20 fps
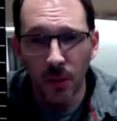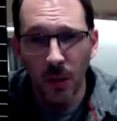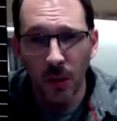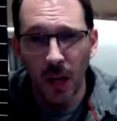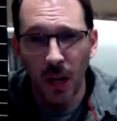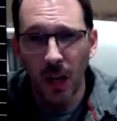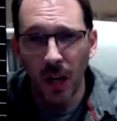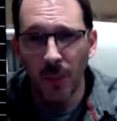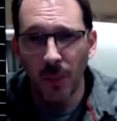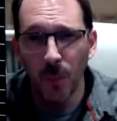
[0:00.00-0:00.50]

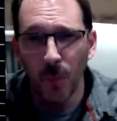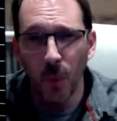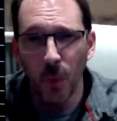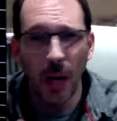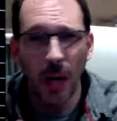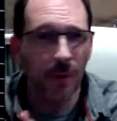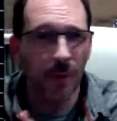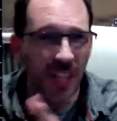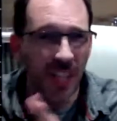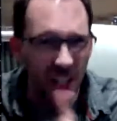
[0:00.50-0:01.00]
what
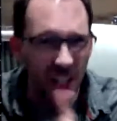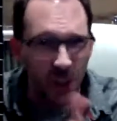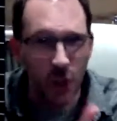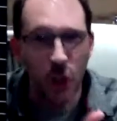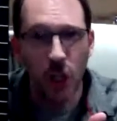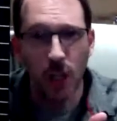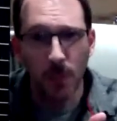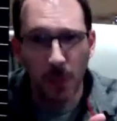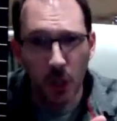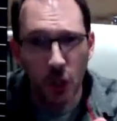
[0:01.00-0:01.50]
I'd say a
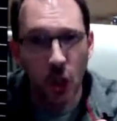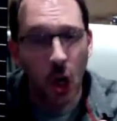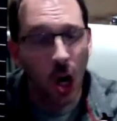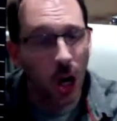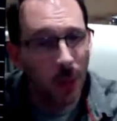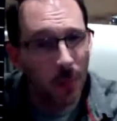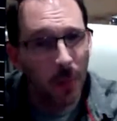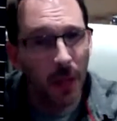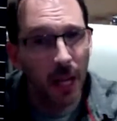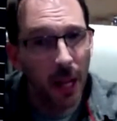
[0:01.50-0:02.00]
cheap
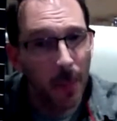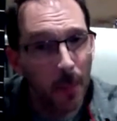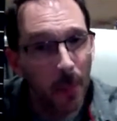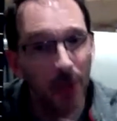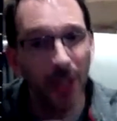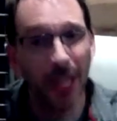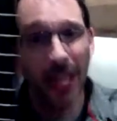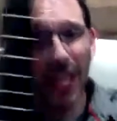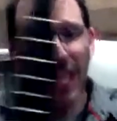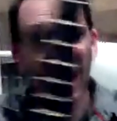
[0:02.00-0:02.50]
guitar, but it
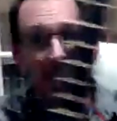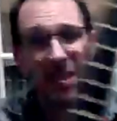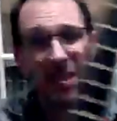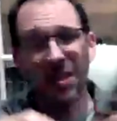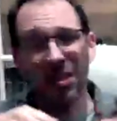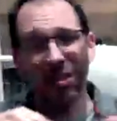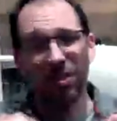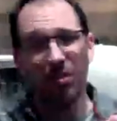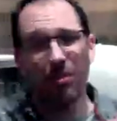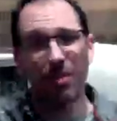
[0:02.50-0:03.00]

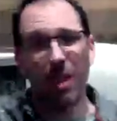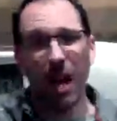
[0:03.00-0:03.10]
plays.